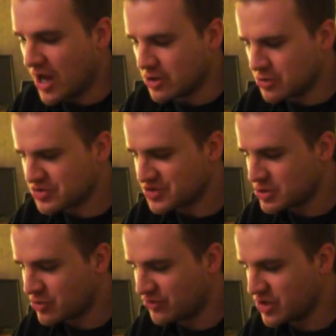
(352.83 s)
I noticed
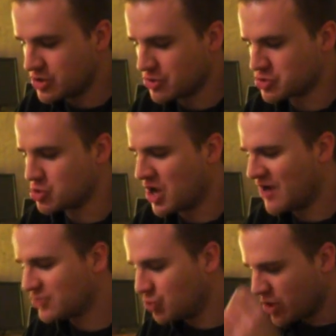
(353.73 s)
that in your videos you
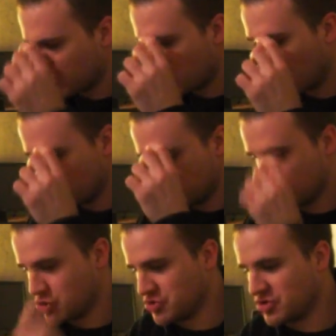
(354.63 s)
often wear tourist
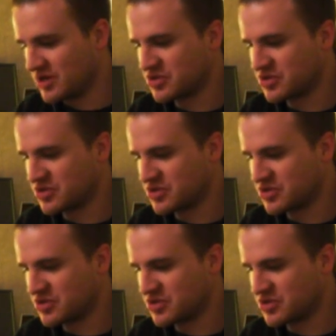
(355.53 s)
shirts,